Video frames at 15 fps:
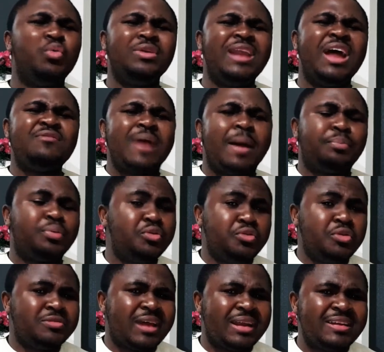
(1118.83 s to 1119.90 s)
never produce
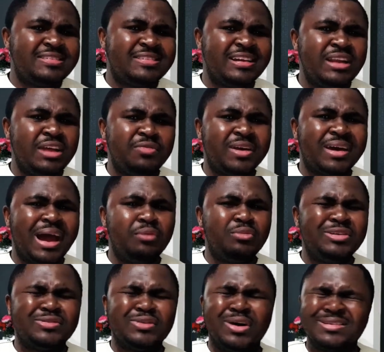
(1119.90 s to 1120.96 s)
any significant
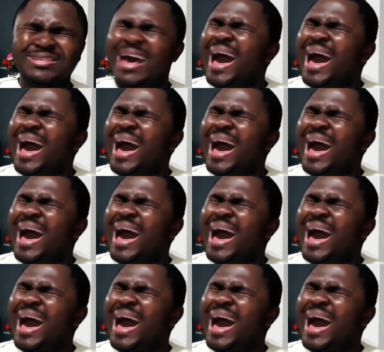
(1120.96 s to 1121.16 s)
results.